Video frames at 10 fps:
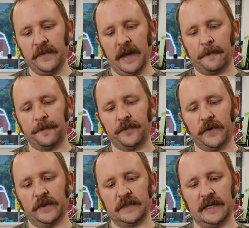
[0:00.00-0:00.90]
Yeah,
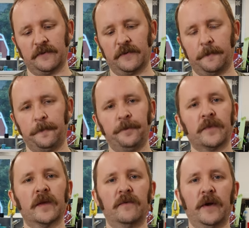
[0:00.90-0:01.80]
good stuff.
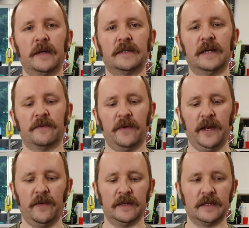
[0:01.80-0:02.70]
Very good stuff.
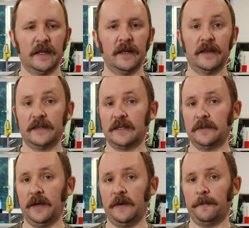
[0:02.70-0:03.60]
Anyways, this is
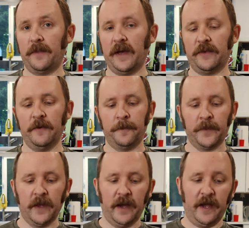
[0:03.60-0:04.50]
me, Matthew.
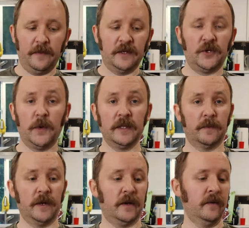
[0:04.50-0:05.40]
I have been chewing
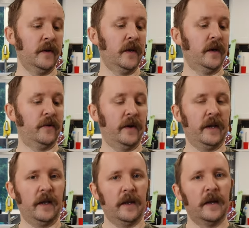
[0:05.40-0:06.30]
the brew,
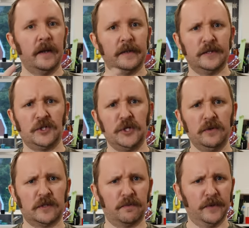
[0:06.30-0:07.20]
drinking
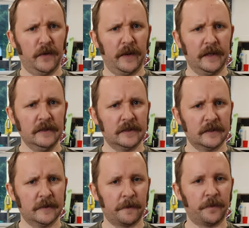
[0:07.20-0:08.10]
Deschutes
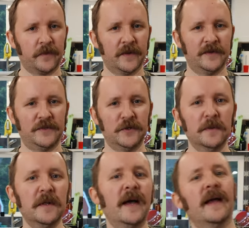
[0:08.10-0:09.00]
Brewing's
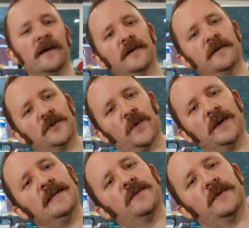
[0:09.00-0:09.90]
Jubel Ale
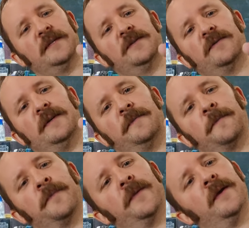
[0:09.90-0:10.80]
2023.
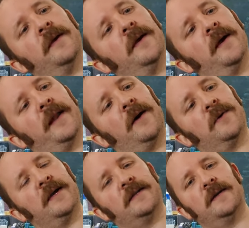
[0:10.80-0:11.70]
And I
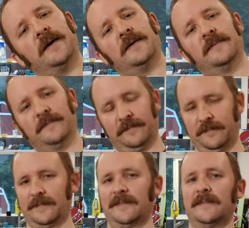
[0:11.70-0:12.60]
will catch y'all
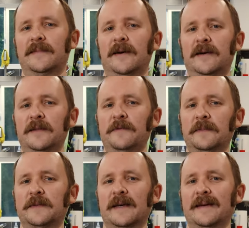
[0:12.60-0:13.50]
on the
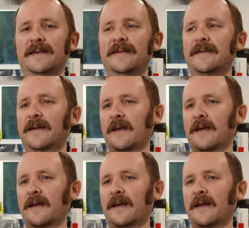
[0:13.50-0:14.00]
flip side.